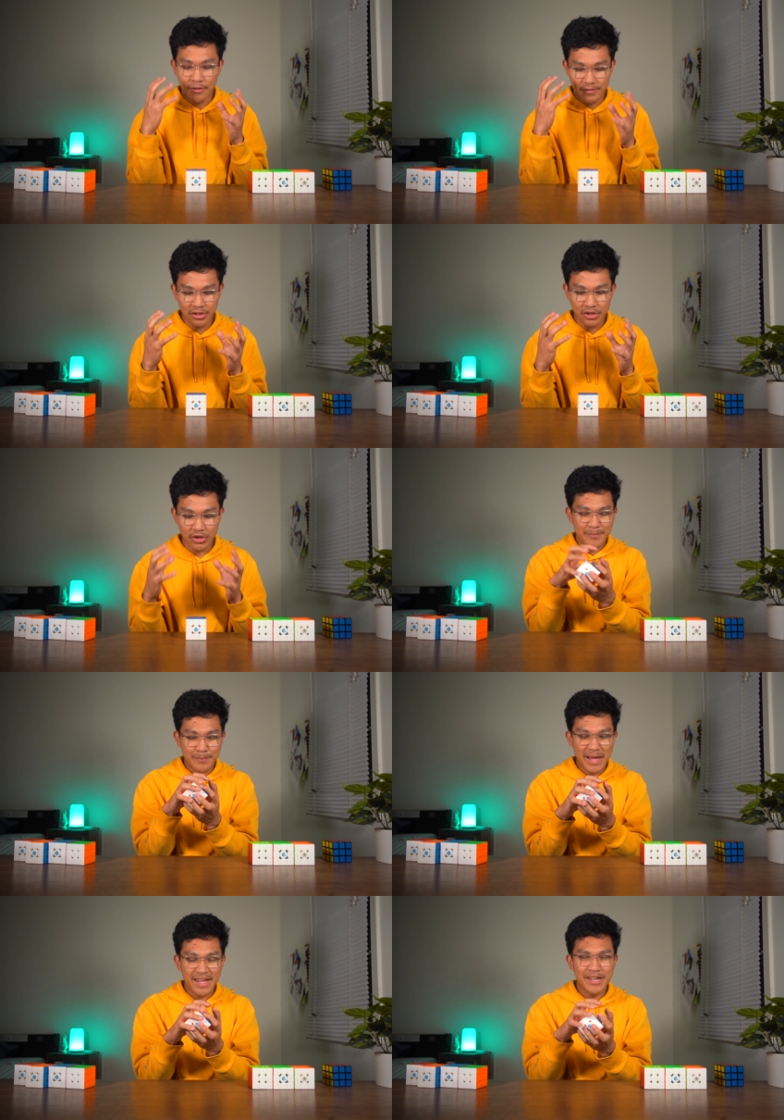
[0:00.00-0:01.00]
of the cube,
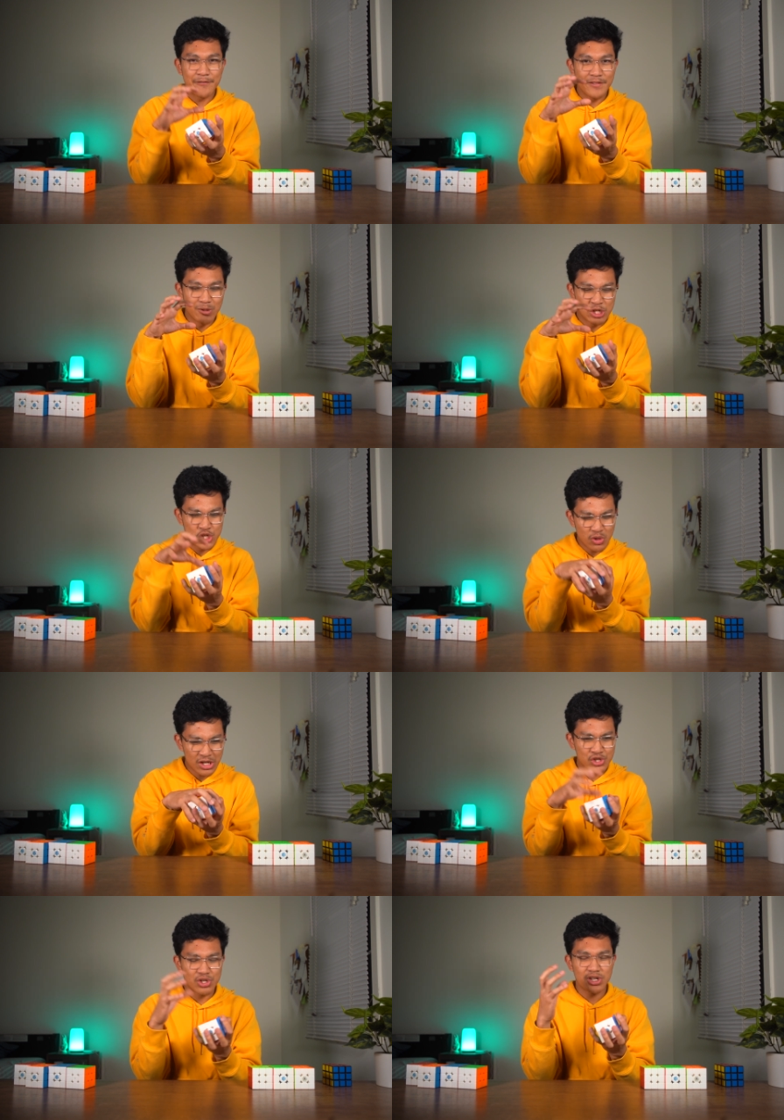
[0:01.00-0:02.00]
making it feel
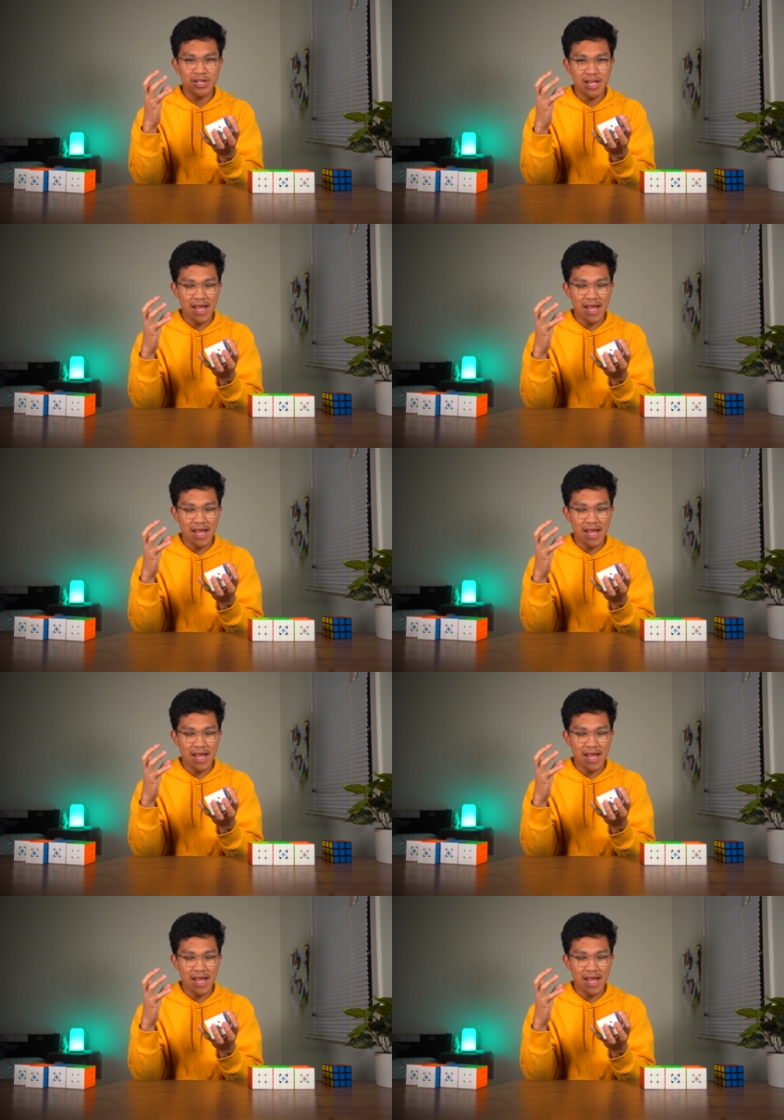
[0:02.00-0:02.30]
structured